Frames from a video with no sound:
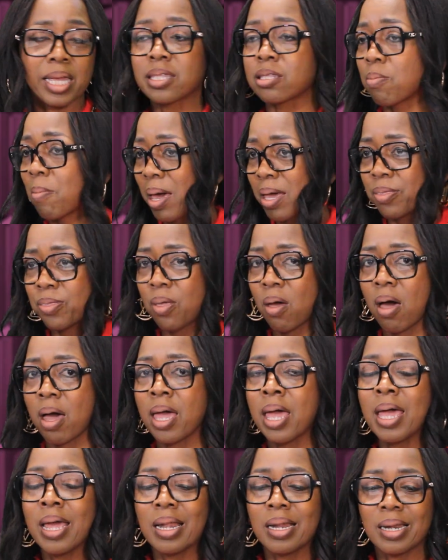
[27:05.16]
That's my thought.
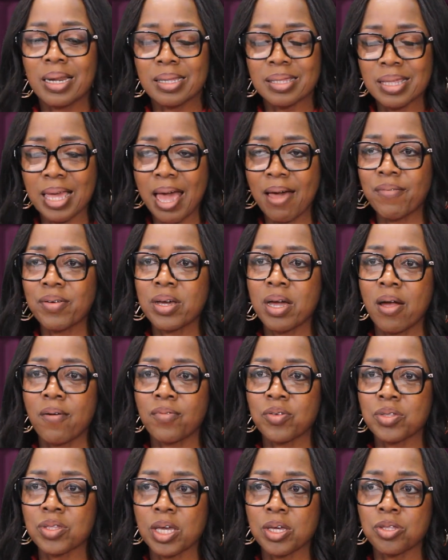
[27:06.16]
Let's have a
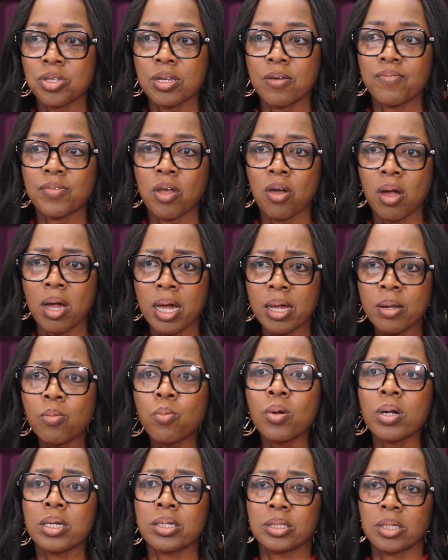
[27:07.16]
conversation. If they're
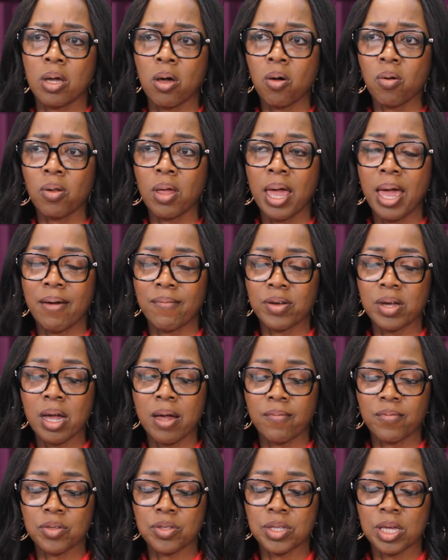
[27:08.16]
unwilling to have a
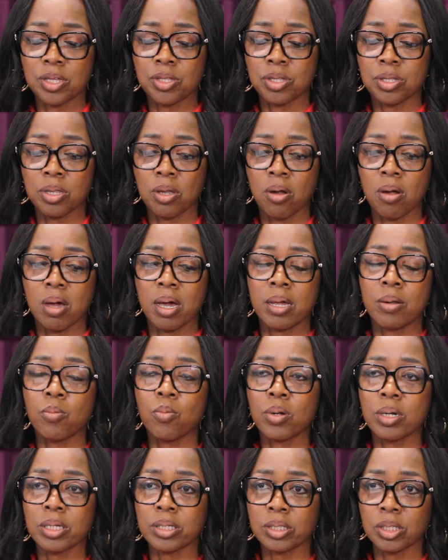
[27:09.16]
conversation, they're
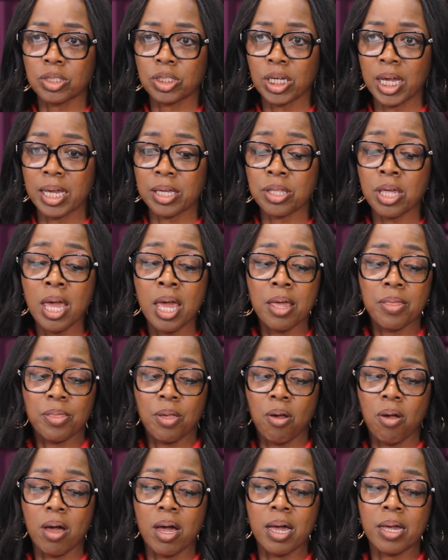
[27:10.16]
unwilling to change,
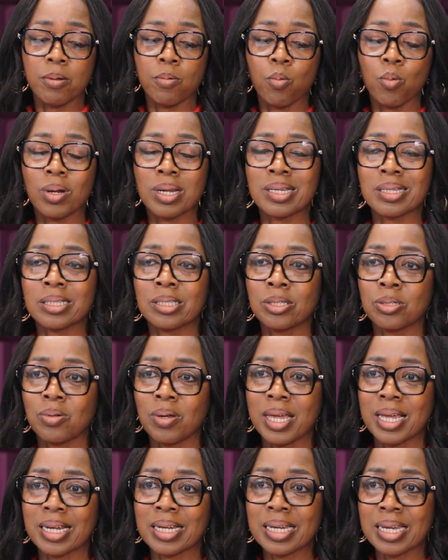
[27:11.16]
they're unwilling to
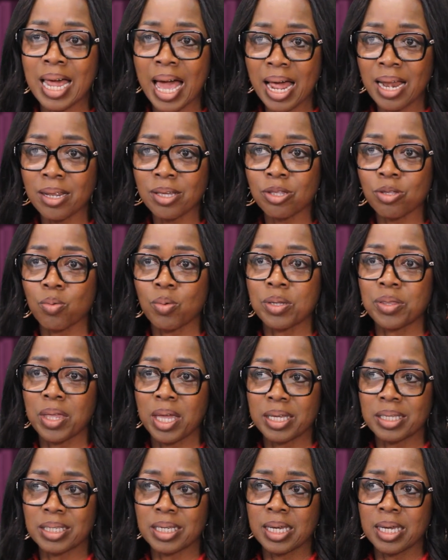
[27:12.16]
acknowledge what
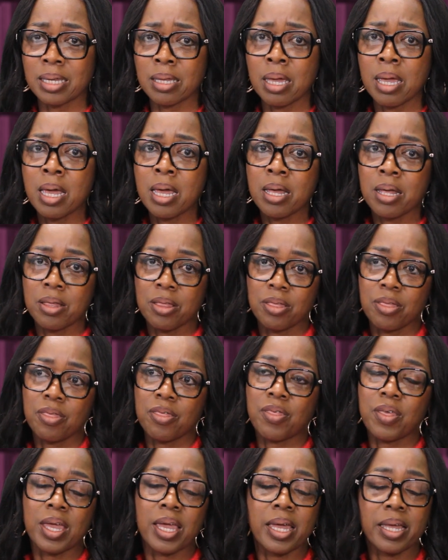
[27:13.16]
they did,
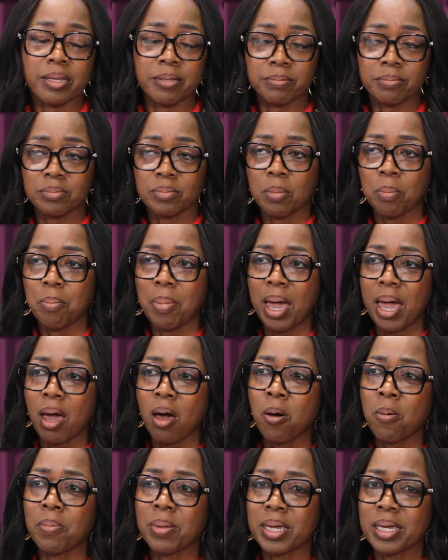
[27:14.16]
then by
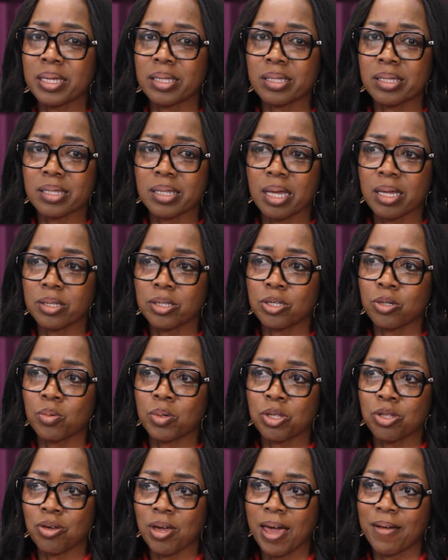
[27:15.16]
all means, do
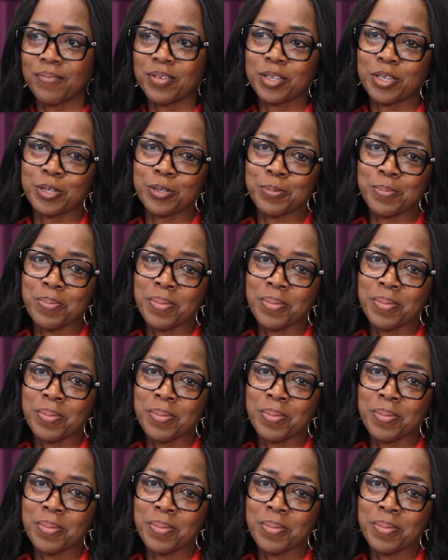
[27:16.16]
what you have to do.